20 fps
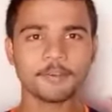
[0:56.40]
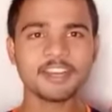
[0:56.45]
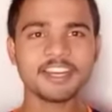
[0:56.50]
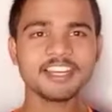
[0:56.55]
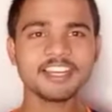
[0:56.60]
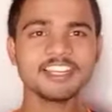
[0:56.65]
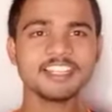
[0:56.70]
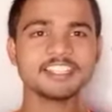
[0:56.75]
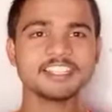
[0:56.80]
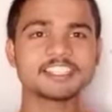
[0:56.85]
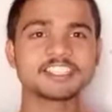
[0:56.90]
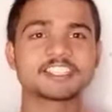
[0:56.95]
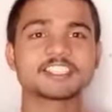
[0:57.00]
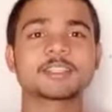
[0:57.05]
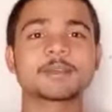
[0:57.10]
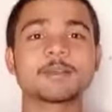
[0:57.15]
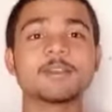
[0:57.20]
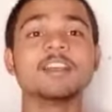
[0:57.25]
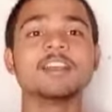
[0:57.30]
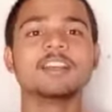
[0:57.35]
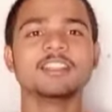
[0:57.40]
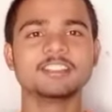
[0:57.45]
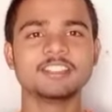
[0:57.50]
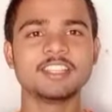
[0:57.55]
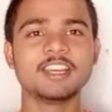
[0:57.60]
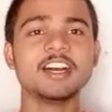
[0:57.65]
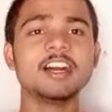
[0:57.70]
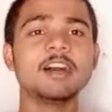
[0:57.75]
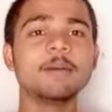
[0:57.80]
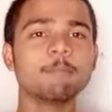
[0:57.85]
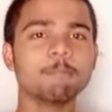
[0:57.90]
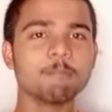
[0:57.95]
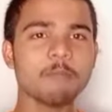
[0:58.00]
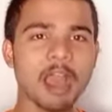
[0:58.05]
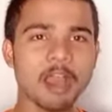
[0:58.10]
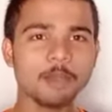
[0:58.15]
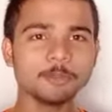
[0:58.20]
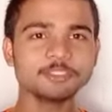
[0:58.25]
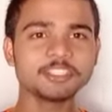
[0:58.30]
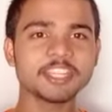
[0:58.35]
First, the
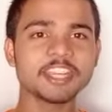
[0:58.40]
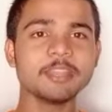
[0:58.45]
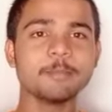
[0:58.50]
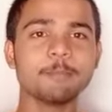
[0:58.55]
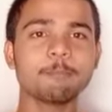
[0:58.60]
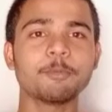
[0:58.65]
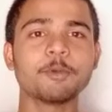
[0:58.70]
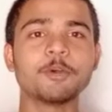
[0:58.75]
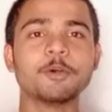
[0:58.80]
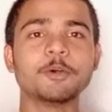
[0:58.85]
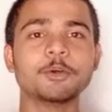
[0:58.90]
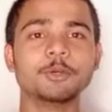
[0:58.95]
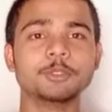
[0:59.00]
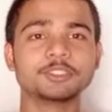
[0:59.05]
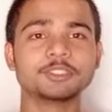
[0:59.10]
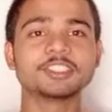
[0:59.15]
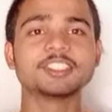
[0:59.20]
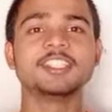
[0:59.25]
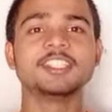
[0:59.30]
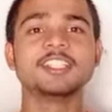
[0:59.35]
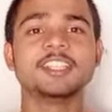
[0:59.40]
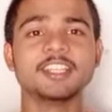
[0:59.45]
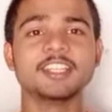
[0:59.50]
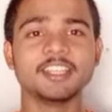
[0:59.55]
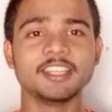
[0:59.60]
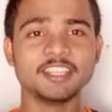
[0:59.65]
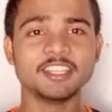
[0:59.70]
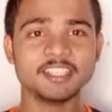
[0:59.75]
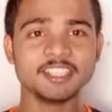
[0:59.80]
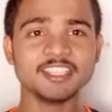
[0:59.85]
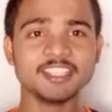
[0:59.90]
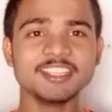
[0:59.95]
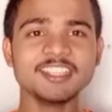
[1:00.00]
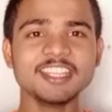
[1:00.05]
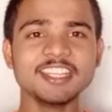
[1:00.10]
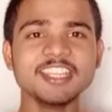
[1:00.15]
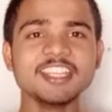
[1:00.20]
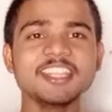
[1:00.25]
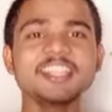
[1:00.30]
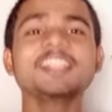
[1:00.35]
mountain pose. In
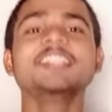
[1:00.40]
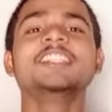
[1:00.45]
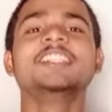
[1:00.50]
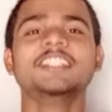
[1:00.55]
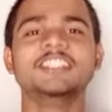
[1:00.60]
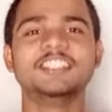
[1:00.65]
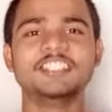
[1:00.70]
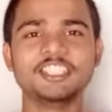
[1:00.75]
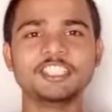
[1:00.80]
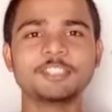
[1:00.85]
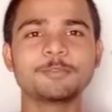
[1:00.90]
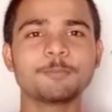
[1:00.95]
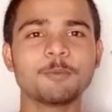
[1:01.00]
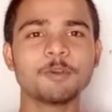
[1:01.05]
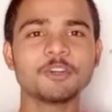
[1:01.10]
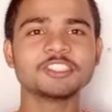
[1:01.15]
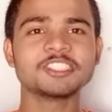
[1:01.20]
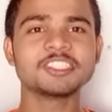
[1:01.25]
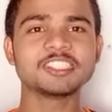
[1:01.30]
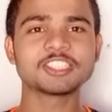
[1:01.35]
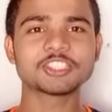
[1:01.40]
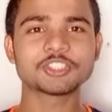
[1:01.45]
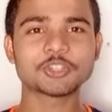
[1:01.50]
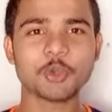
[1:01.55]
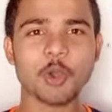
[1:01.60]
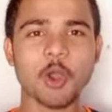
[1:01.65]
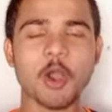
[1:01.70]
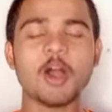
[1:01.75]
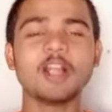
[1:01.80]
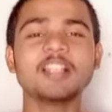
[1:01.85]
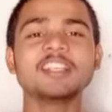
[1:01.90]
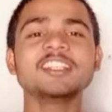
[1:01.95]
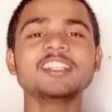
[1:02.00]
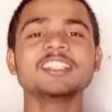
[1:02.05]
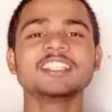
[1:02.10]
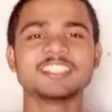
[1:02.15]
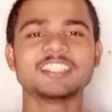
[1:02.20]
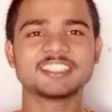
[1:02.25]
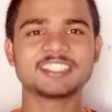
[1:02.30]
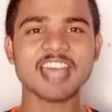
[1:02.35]
Hindi, this pose is
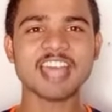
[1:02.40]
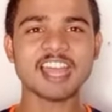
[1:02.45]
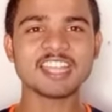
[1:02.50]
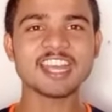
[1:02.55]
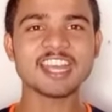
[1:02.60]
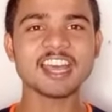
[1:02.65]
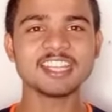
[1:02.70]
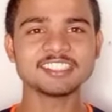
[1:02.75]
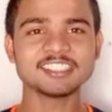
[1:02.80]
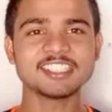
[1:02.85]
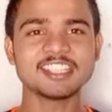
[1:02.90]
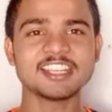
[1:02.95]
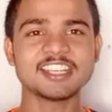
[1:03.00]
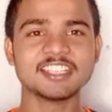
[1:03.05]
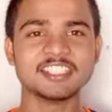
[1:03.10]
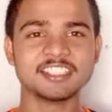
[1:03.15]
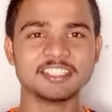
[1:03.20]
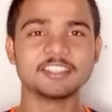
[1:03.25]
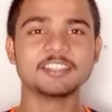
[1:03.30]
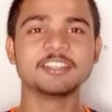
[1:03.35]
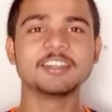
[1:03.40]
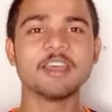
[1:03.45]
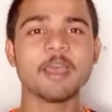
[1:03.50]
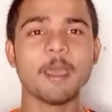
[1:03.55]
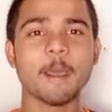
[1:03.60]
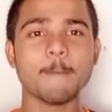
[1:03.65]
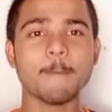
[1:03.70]
called Tadasana.